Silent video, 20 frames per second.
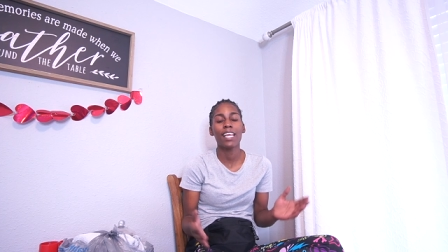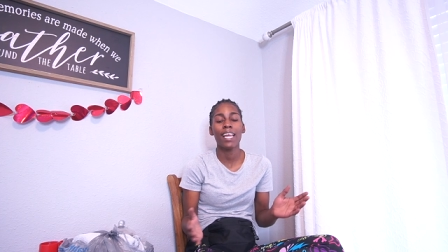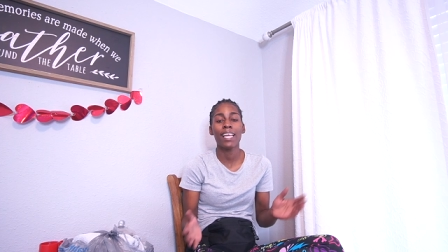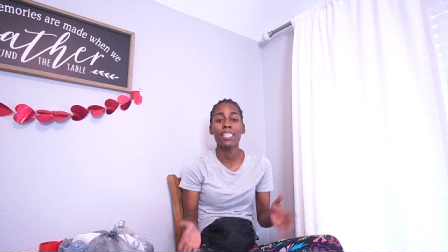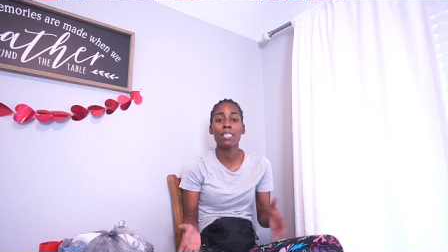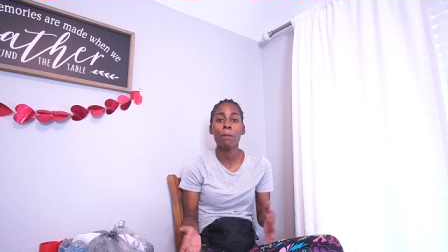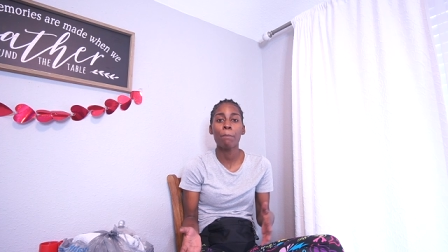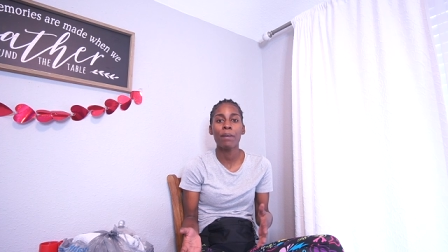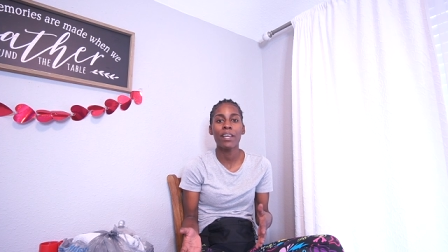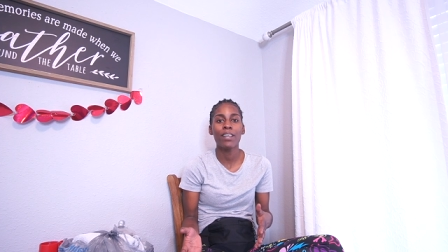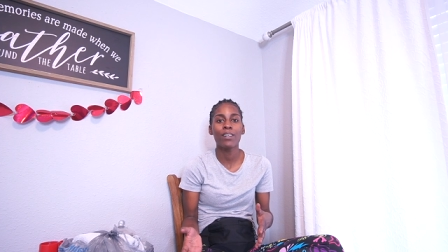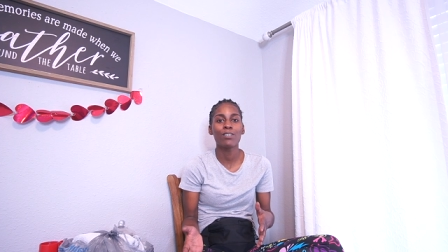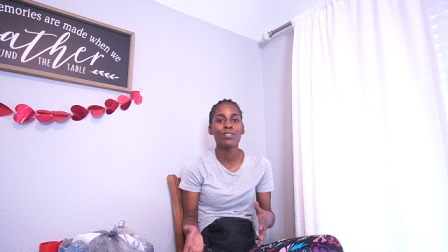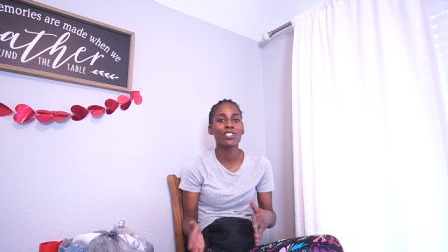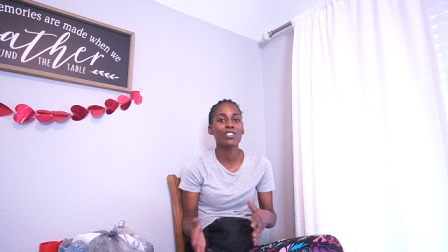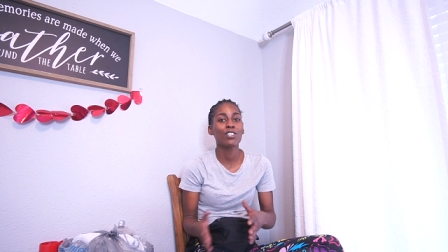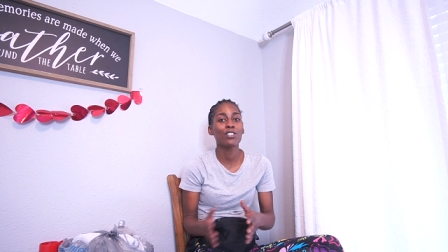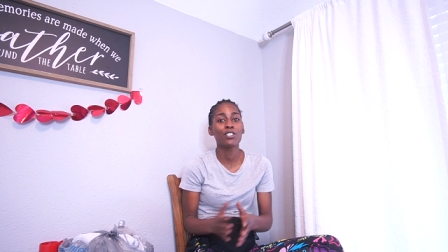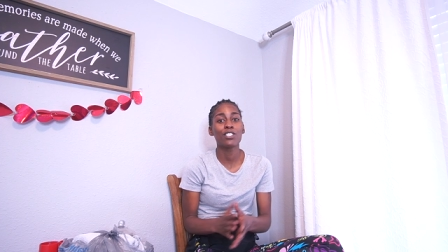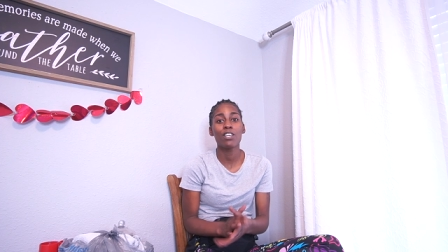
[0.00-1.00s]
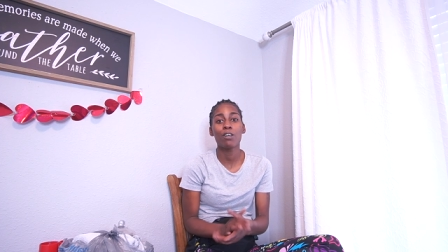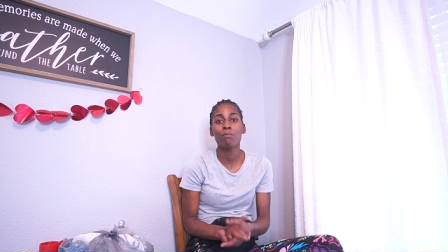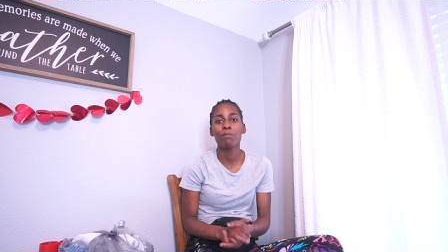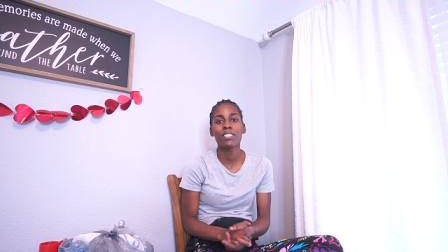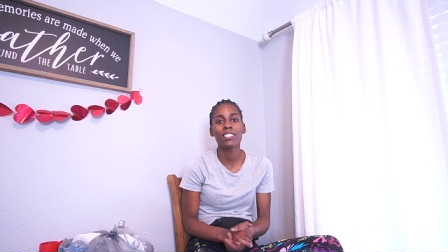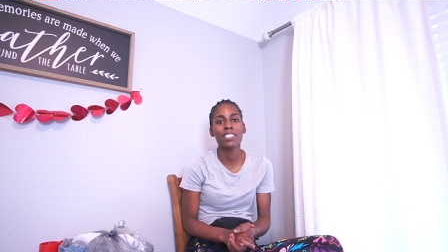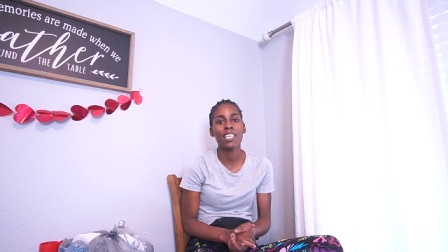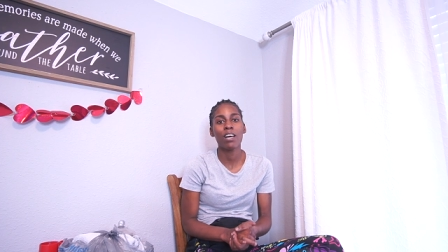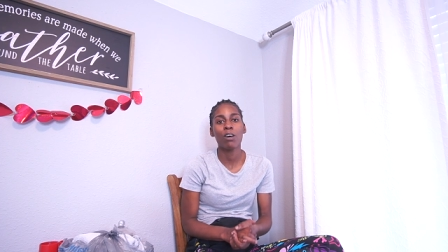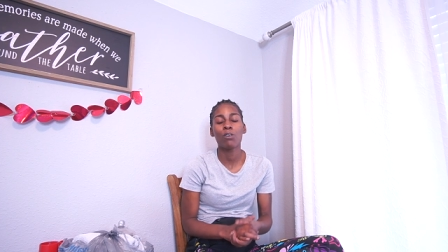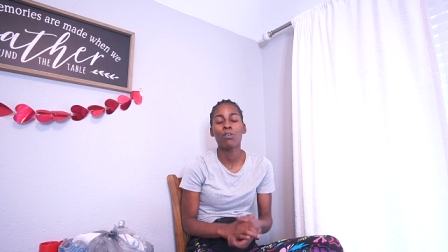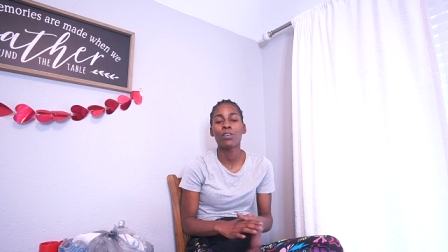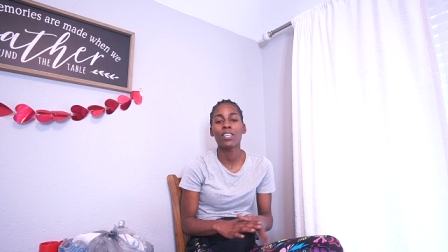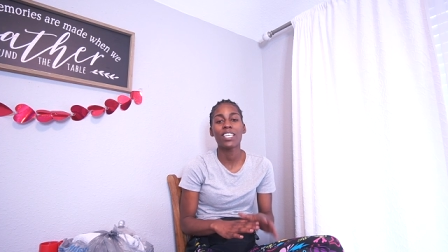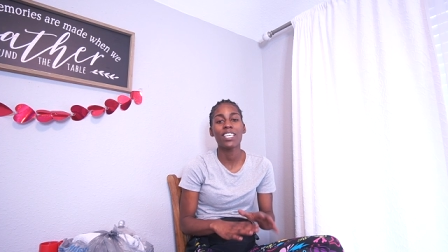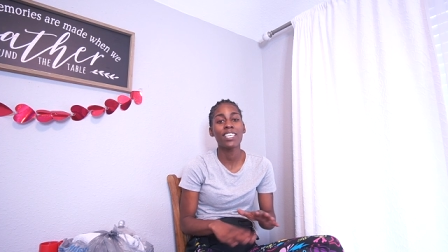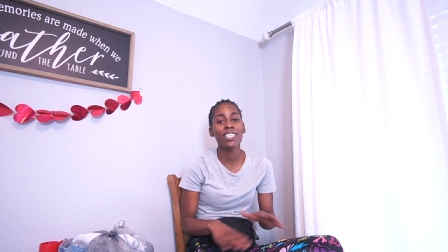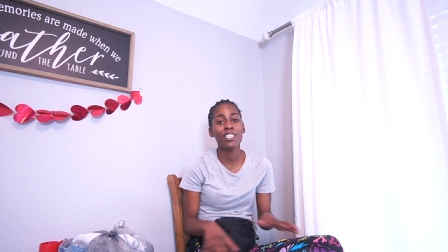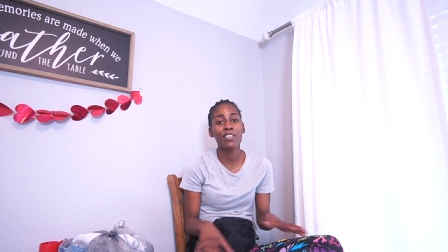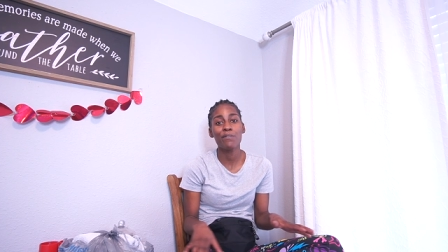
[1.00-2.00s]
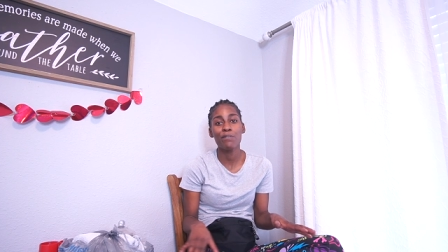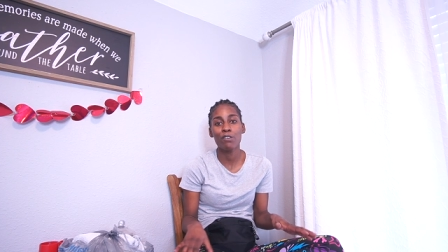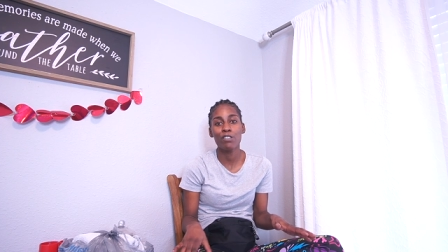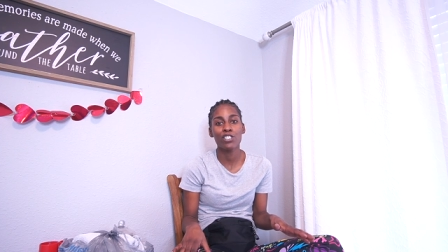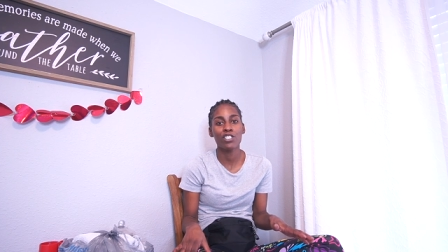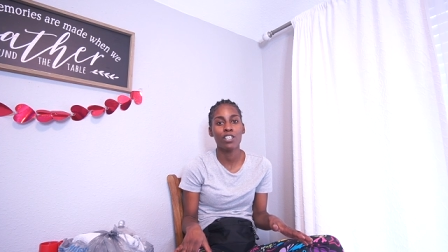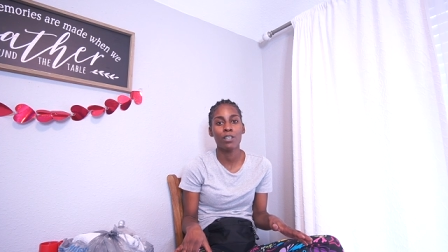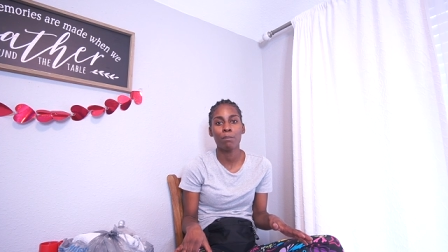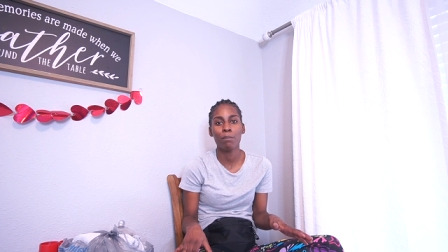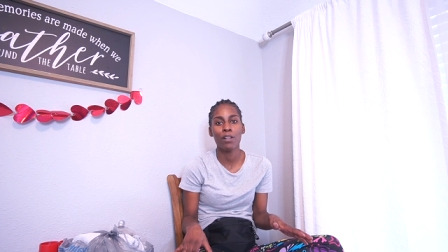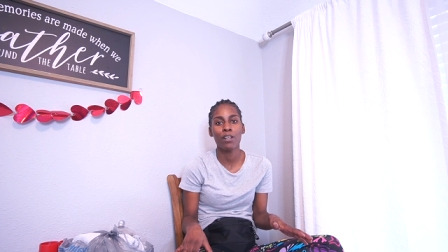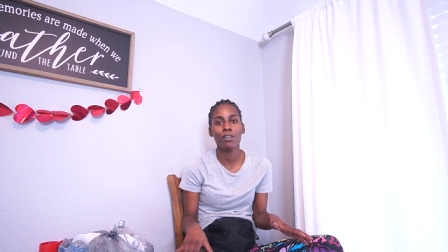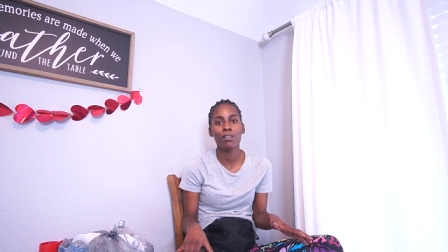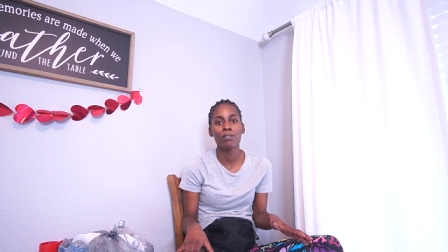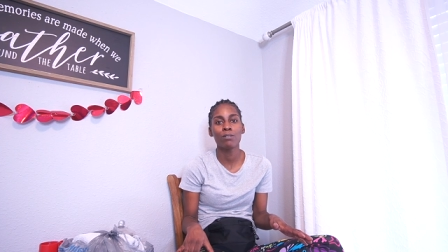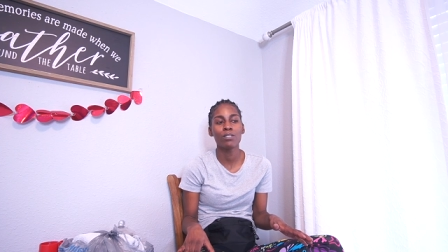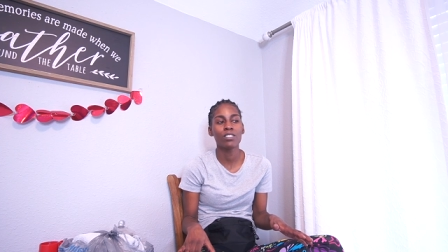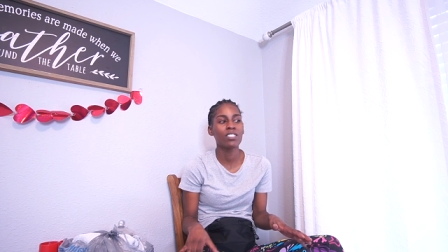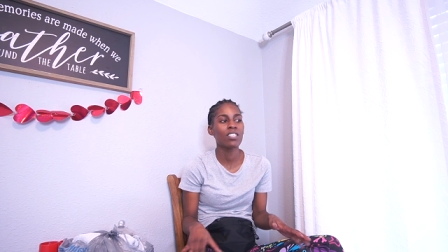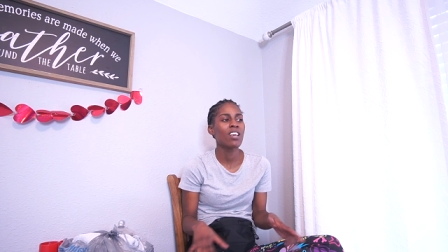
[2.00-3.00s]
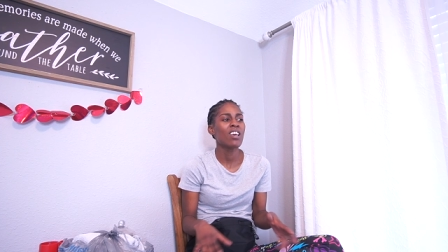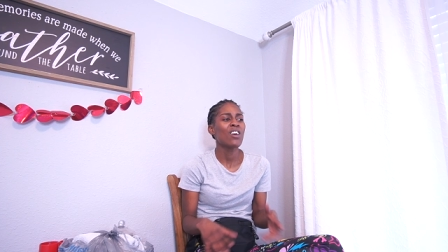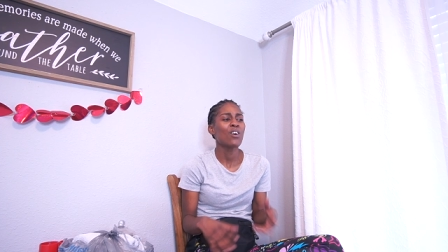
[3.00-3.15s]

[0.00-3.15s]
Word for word: and the bell so you don't miss out on any future uploads.